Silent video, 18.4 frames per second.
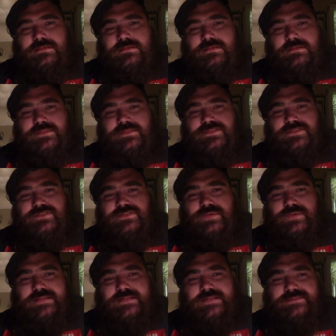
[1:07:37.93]
the
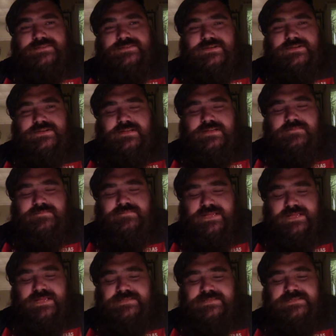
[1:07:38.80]
director of
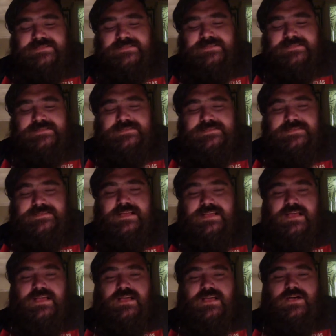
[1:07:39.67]
Pieces
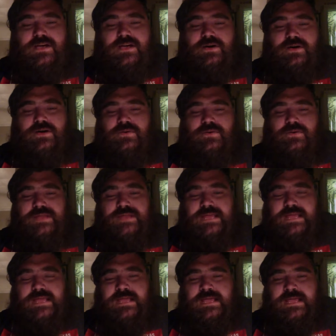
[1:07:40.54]

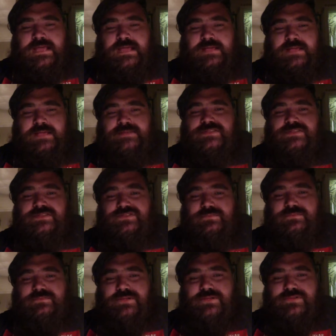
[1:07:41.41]
owned a
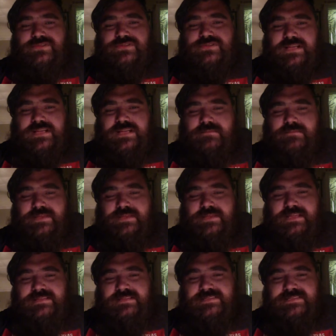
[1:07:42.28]
distribution
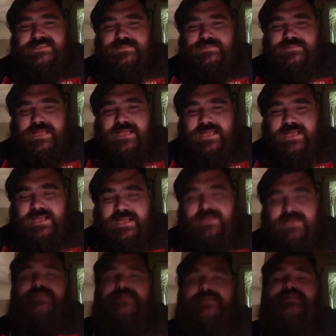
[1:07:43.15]
company in
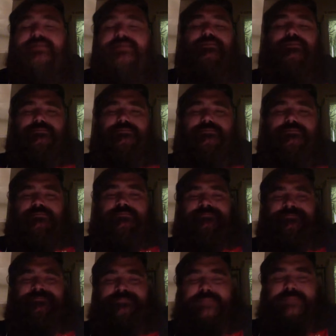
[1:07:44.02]
Spain,
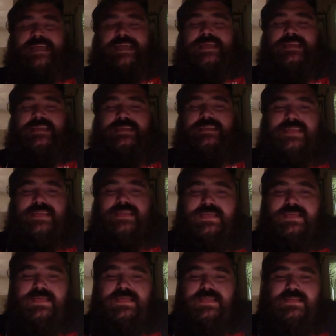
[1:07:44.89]
and
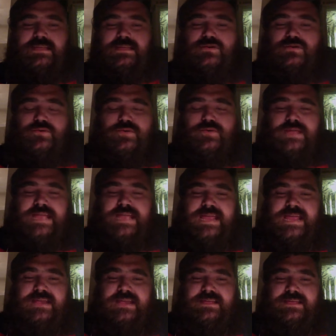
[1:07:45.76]
he
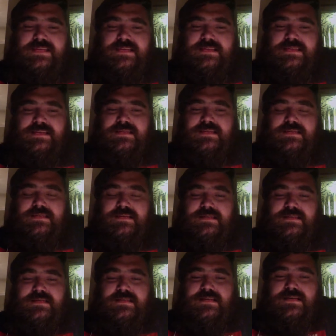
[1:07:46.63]
created
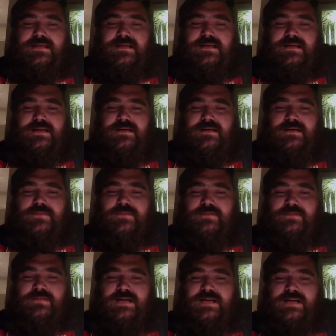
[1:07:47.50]
a
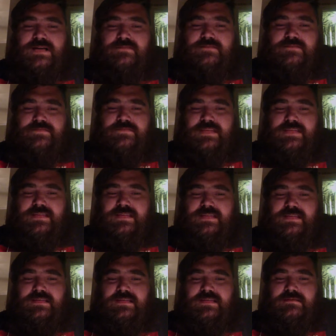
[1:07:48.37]
lot of
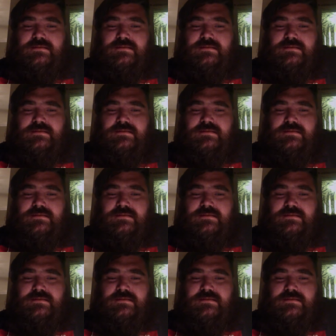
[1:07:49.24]
the